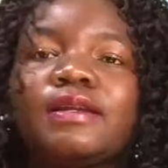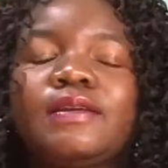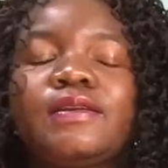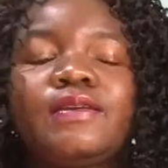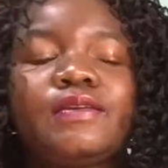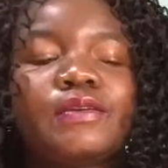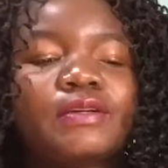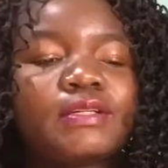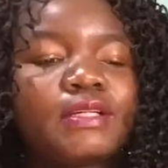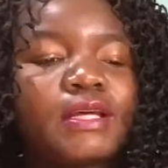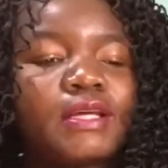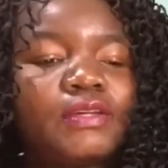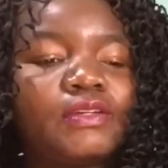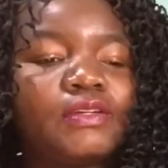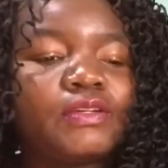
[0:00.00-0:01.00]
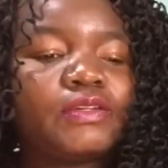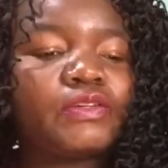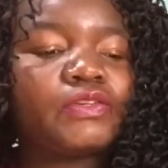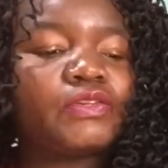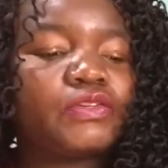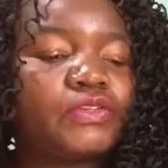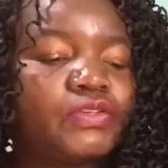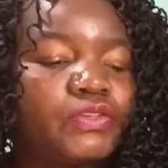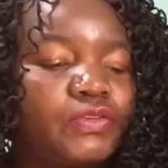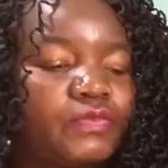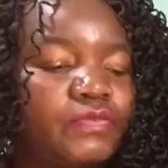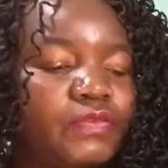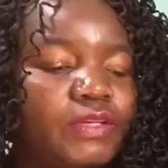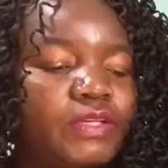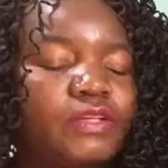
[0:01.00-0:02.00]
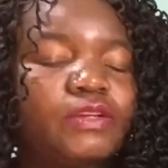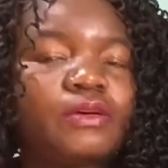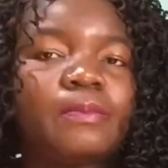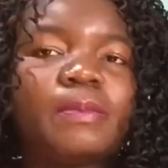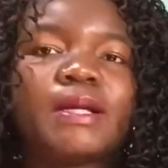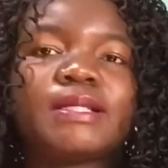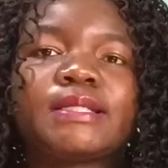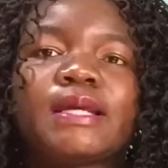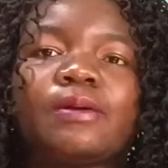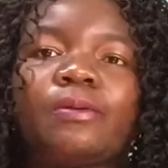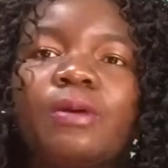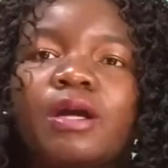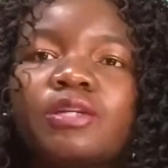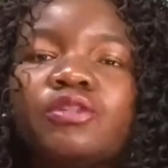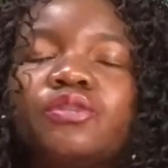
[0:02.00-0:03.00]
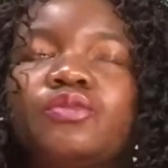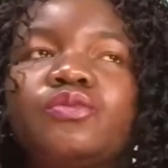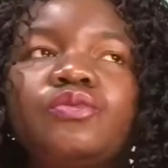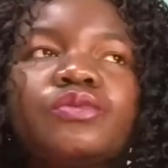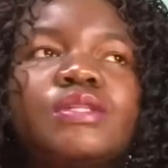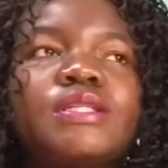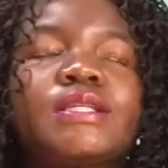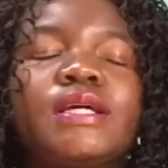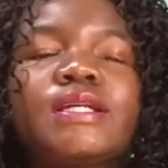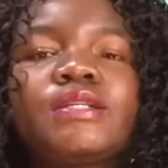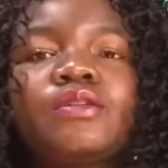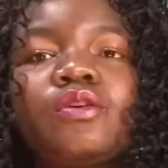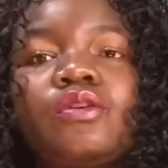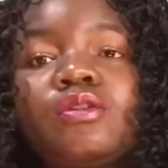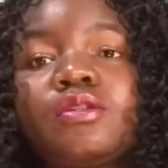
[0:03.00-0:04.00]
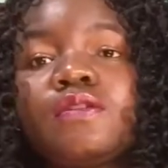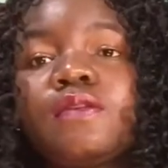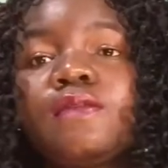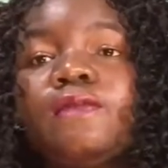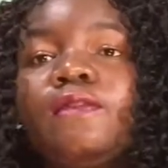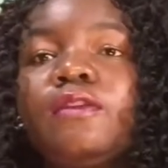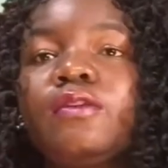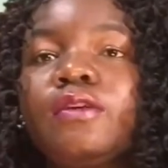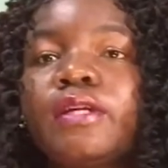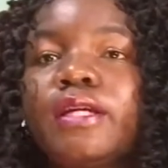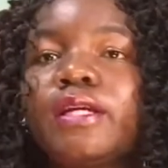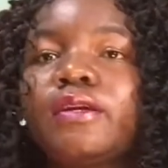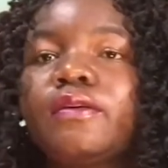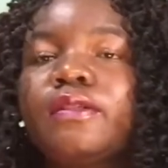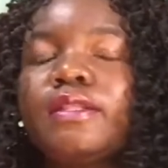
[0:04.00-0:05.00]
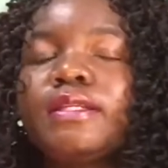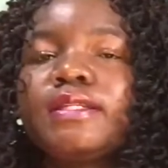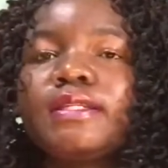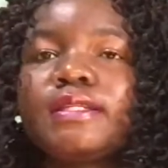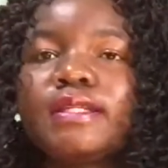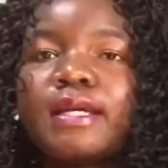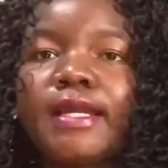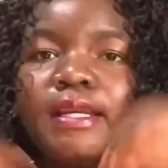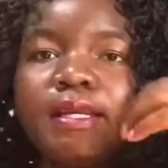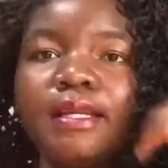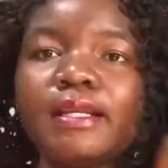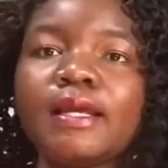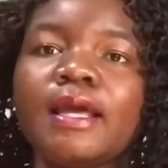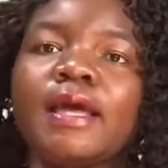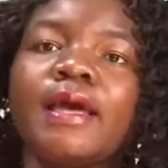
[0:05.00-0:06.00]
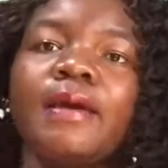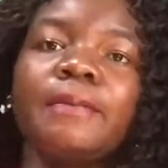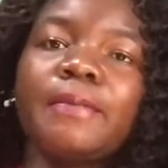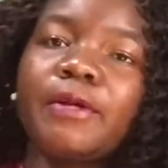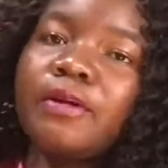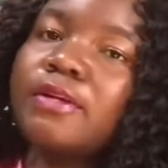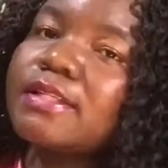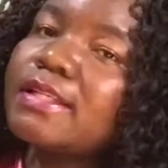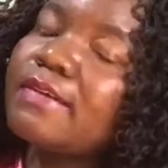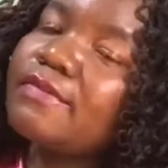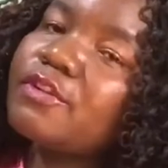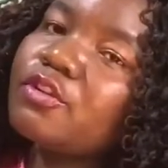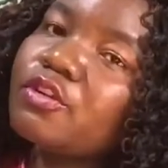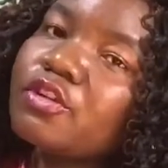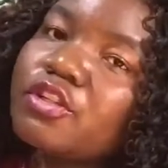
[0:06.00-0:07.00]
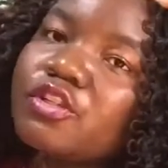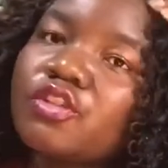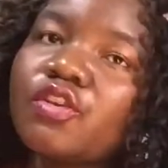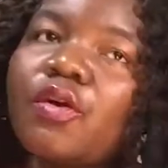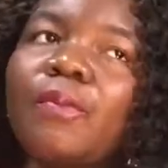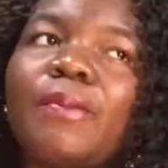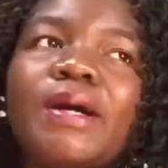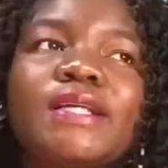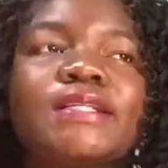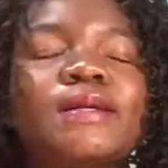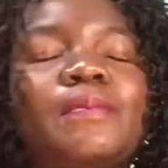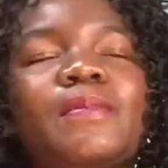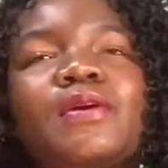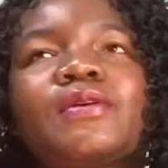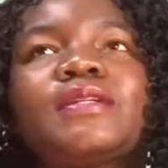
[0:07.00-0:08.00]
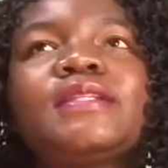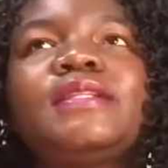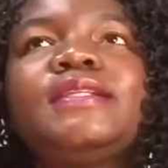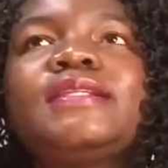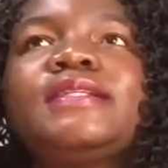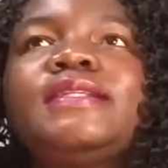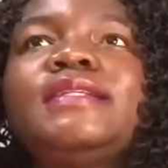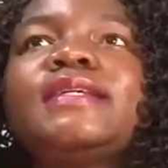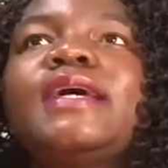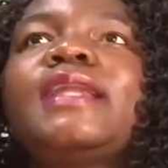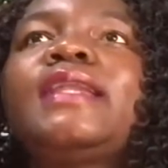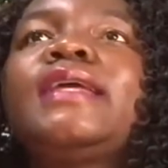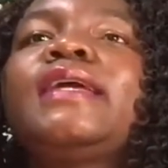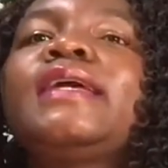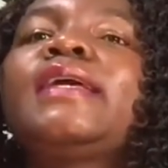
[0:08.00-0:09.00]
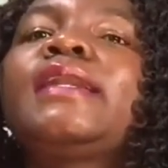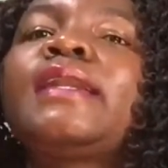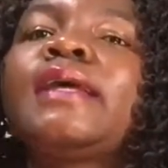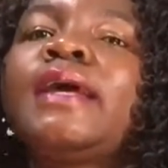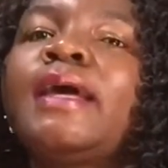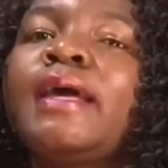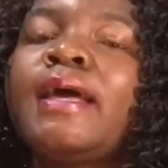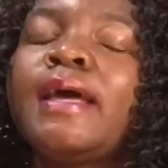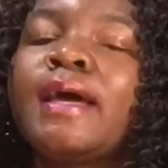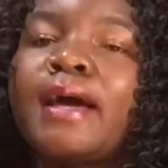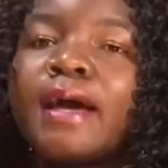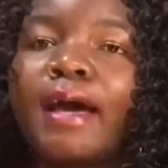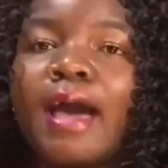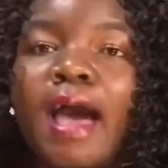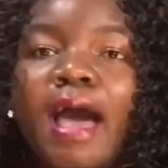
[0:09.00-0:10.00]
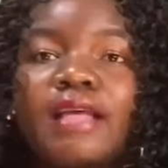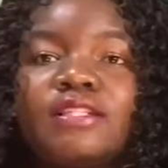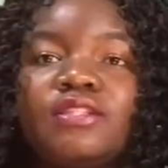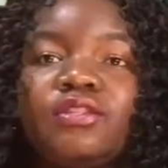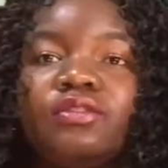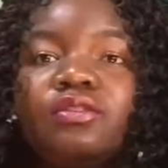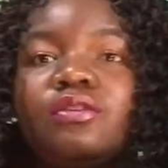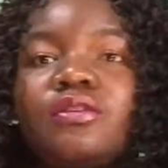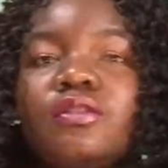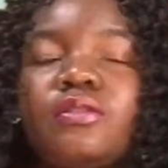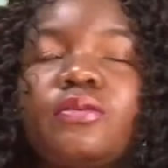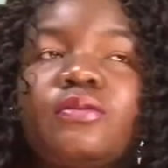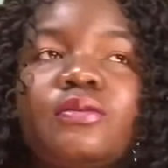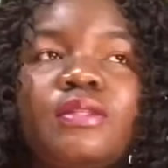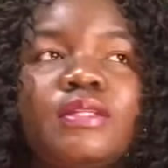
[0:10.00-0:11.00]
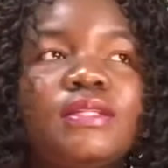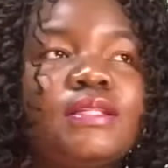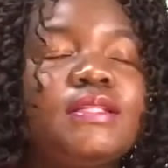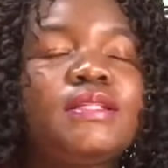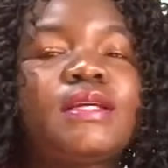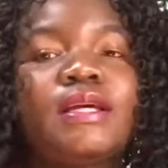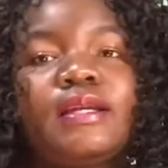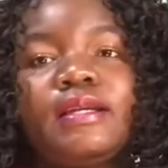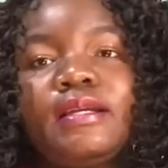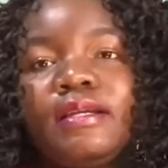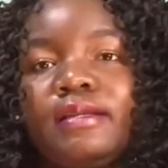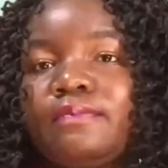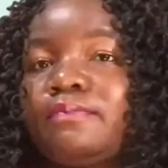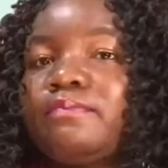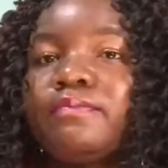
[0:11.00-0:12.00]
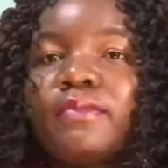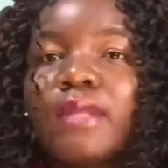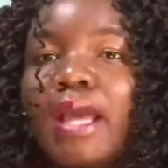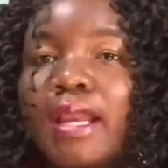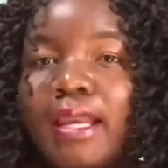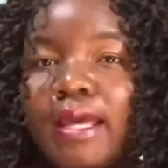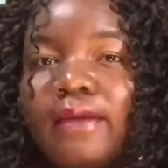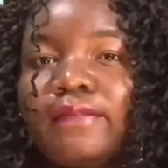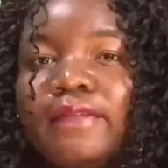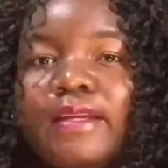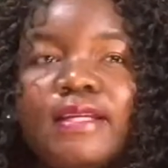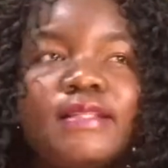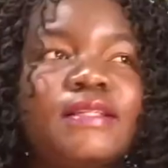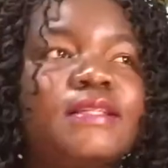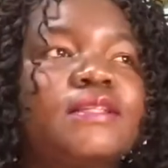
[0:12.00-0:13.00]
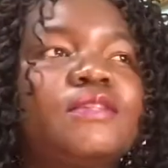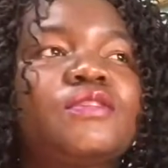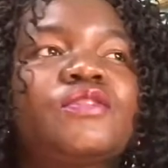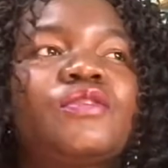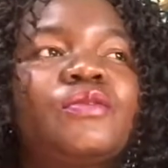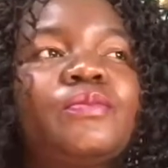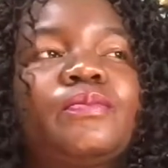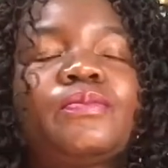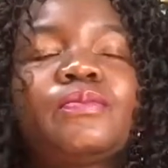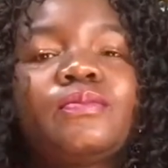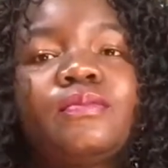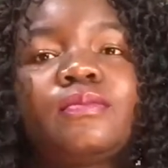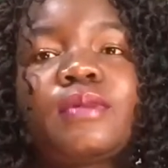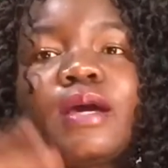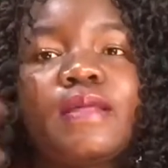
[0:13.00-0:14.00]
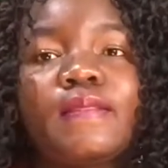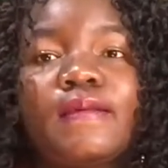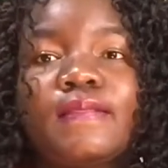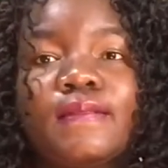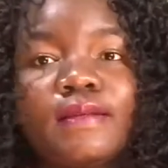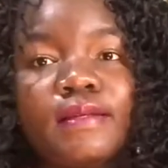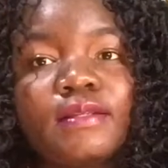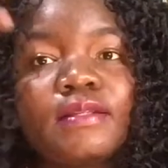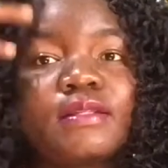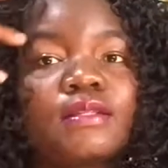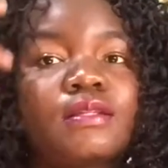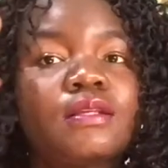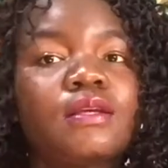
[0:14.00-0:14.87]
not a usual video, but I want to start also vlogging on this channel, because I've talked so much about this journey, and as you go through this journey, life doesn't stop. Other things